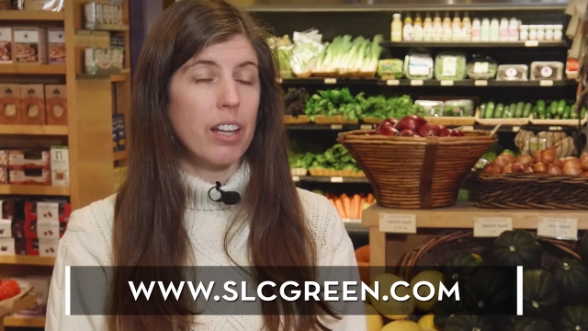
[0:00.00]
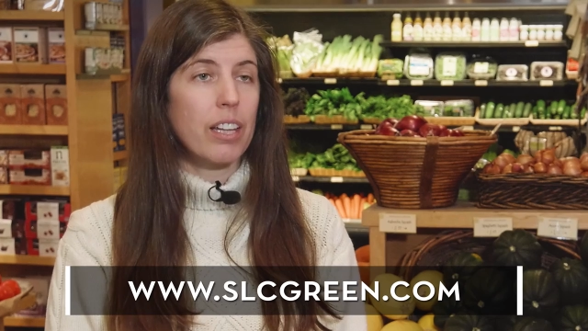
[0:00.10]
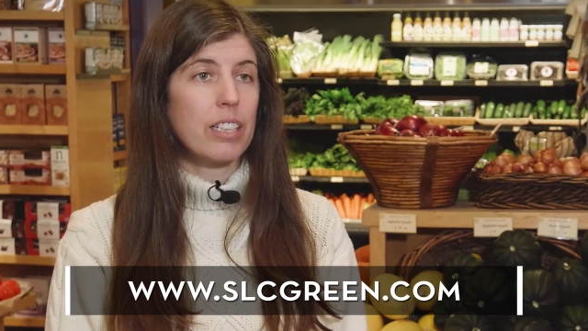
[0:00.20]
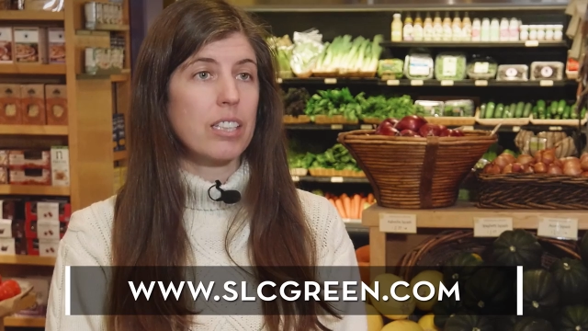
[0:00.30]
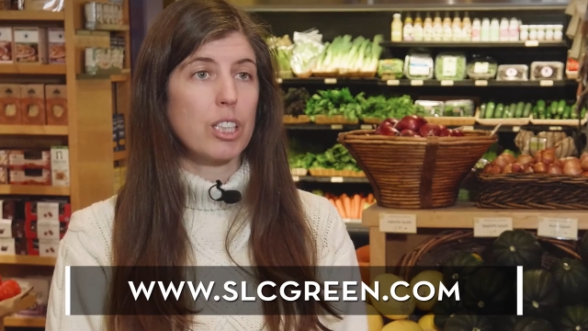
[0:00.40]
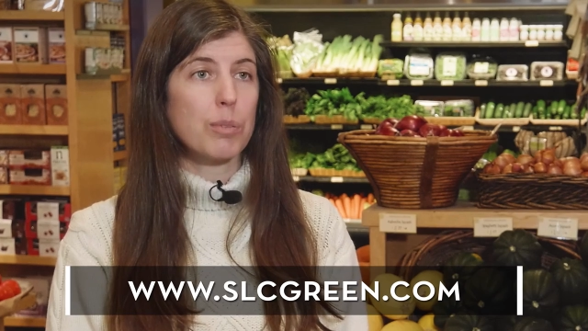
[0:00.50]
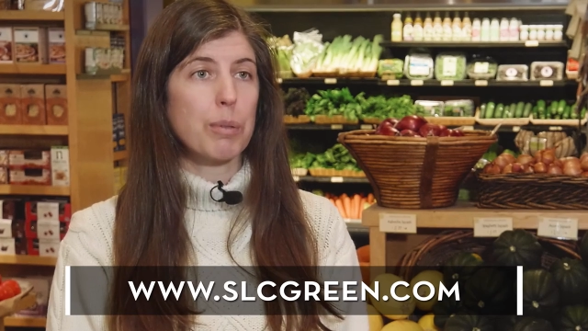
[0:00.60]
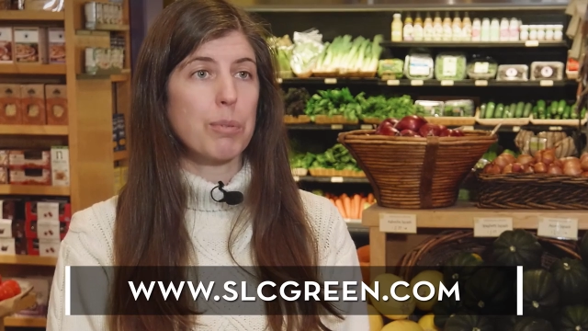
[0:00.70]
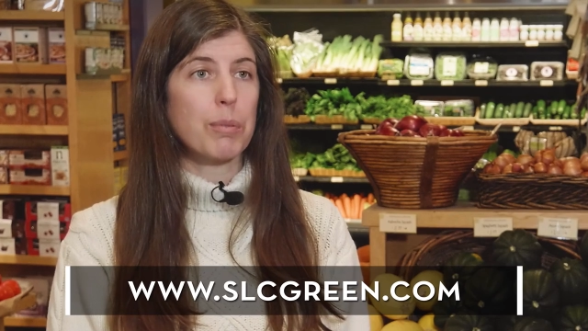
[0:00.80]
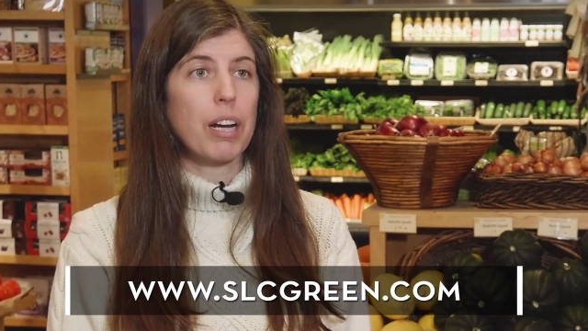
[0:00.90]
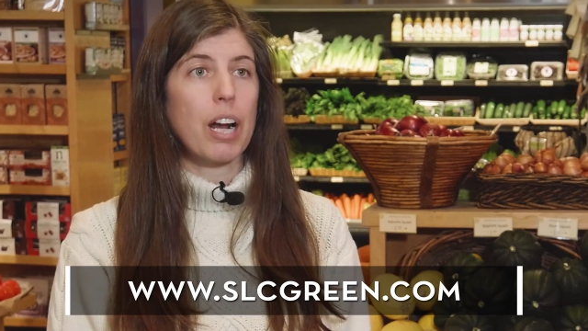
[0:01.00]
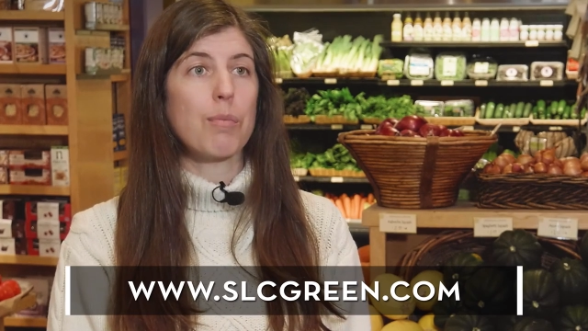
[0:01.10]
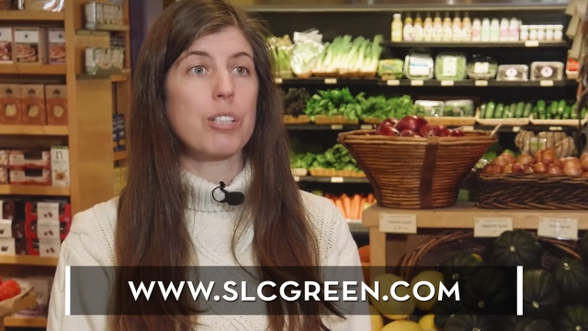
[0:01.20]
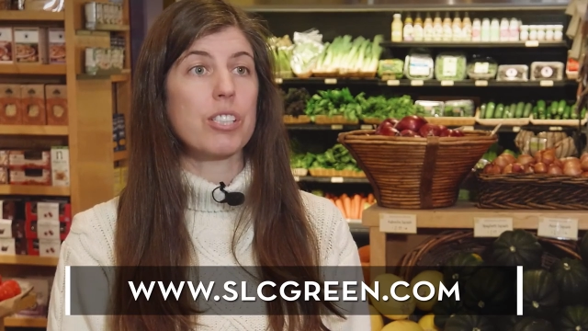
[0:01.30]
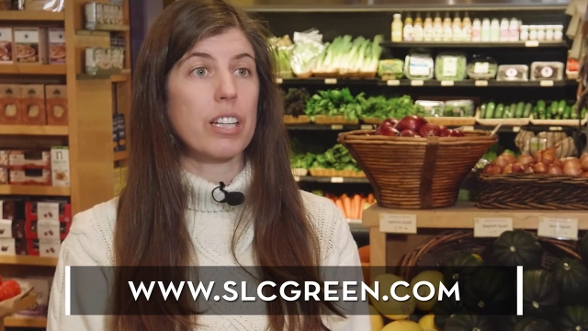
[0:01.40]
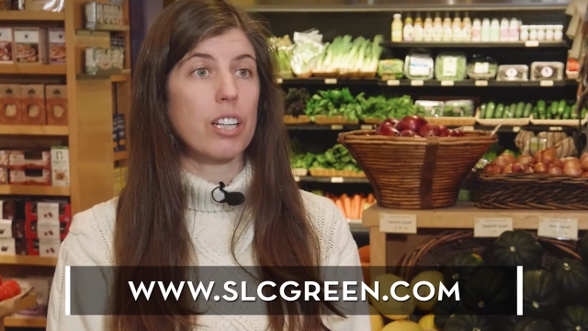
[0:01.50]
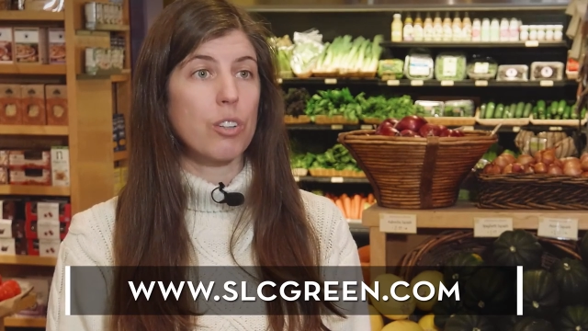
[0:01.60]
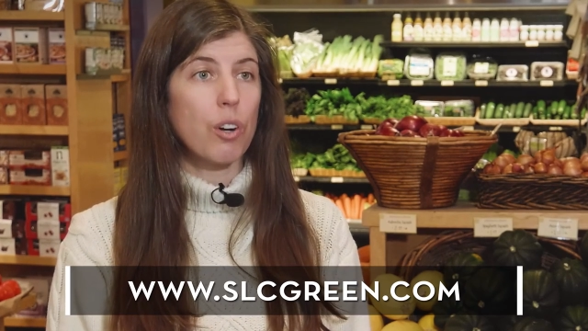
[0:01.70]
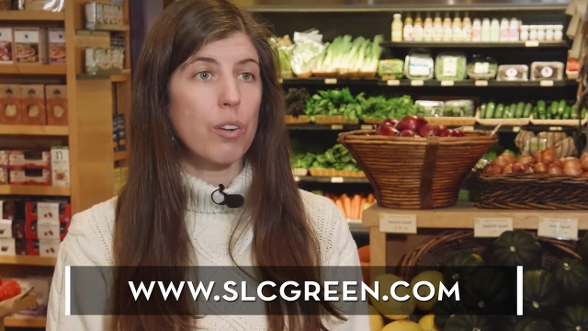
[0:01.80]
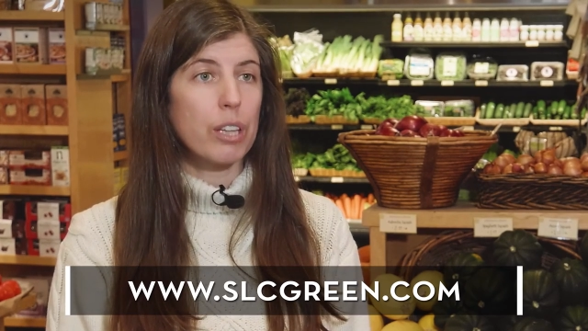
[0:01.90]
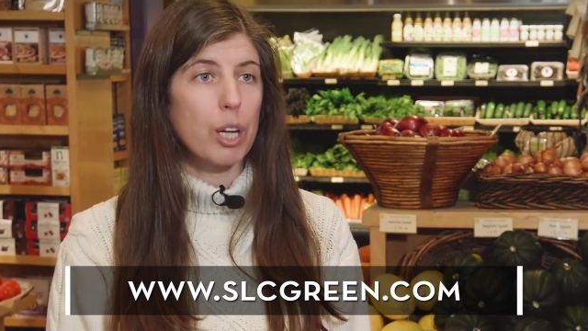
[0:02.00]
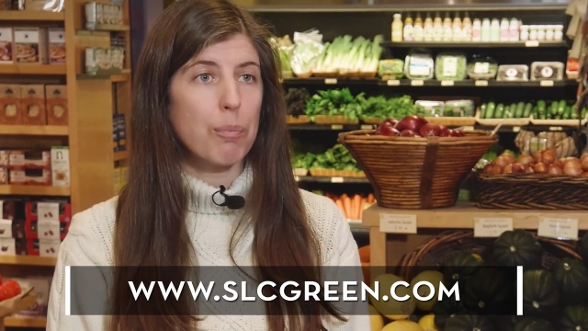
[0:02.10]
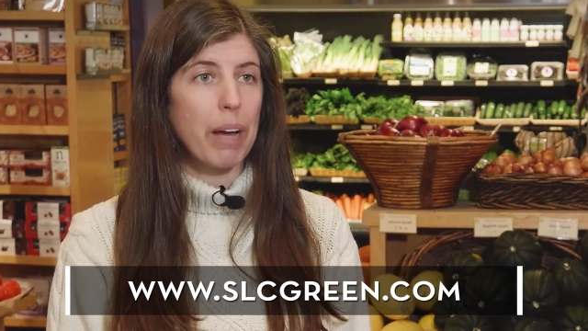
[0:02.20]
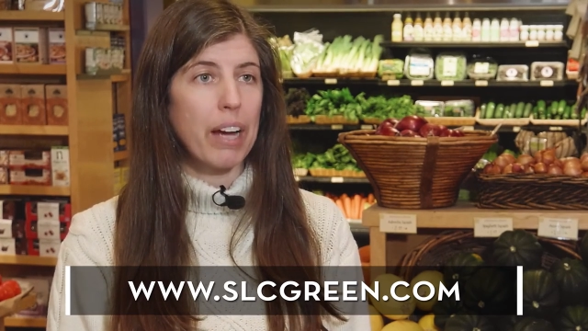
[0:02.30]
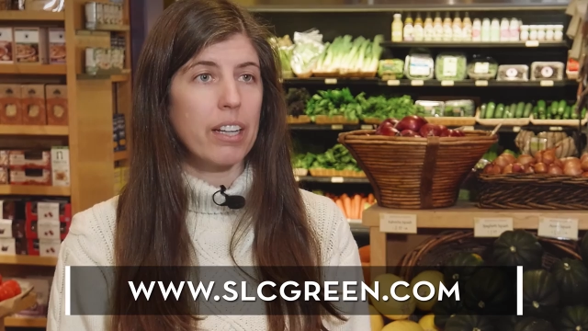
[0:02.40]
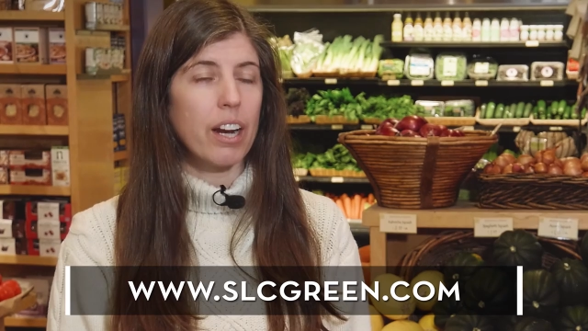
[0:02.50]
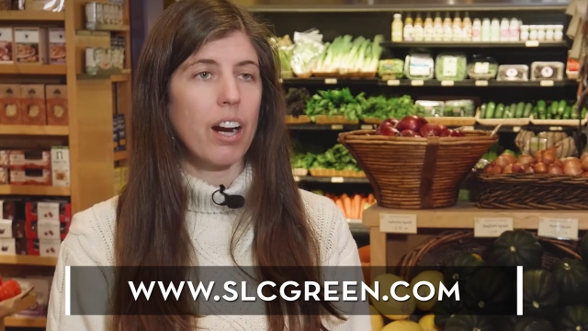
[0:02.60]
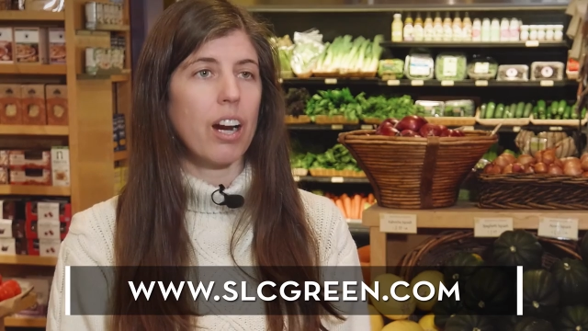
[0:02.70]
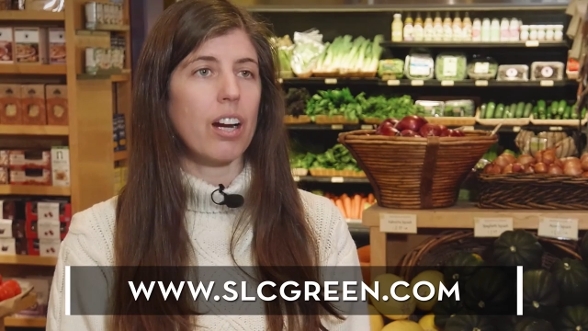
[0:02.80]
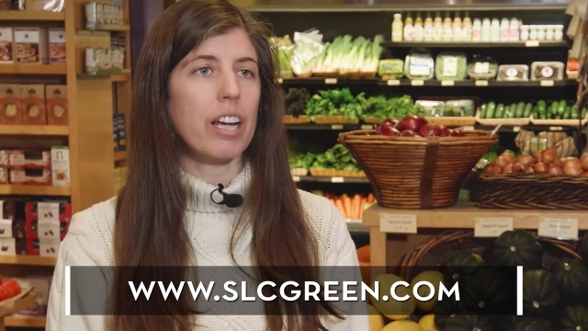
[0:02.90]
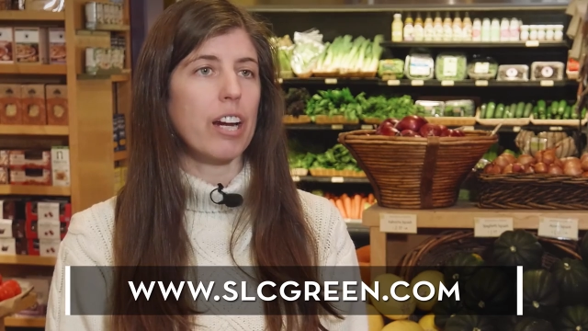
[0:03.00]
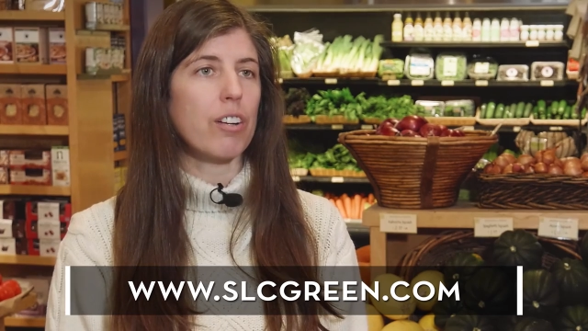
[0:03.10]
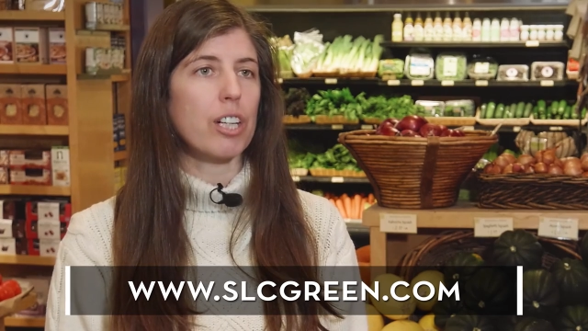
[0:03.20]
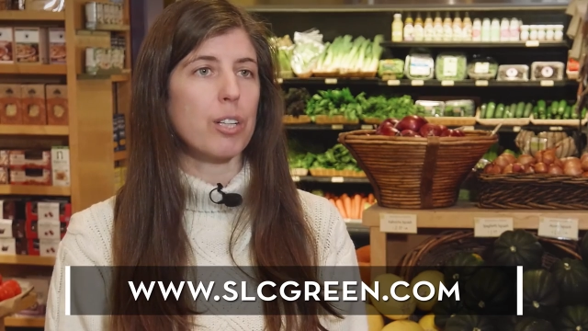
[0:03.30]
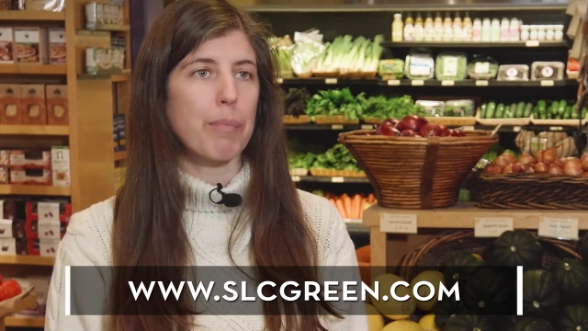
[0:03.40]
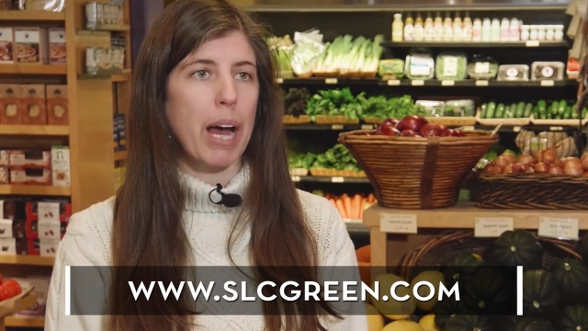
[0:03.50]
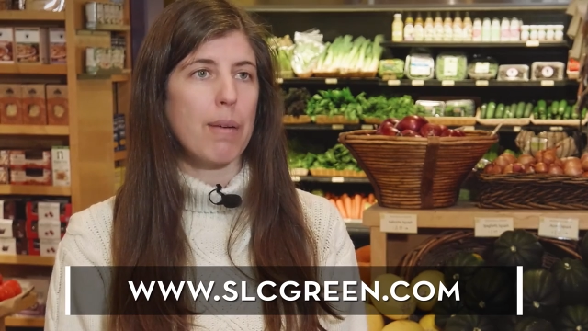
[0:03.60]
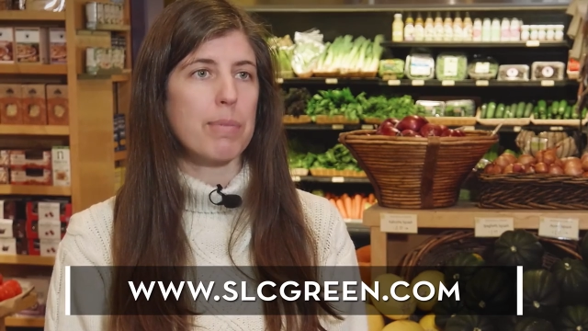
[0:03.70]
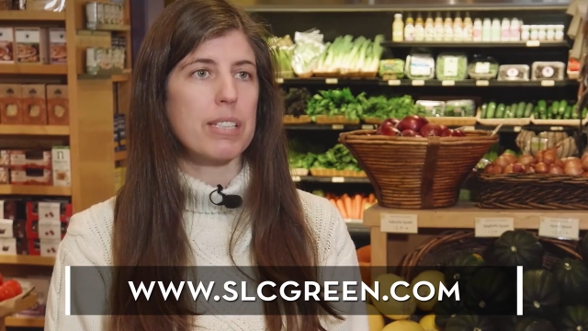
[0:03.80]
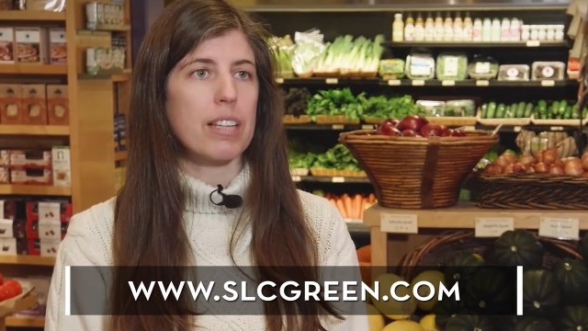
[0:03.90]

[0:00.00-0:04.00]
that talk to people about how much they can grow in their backyard, aerial maps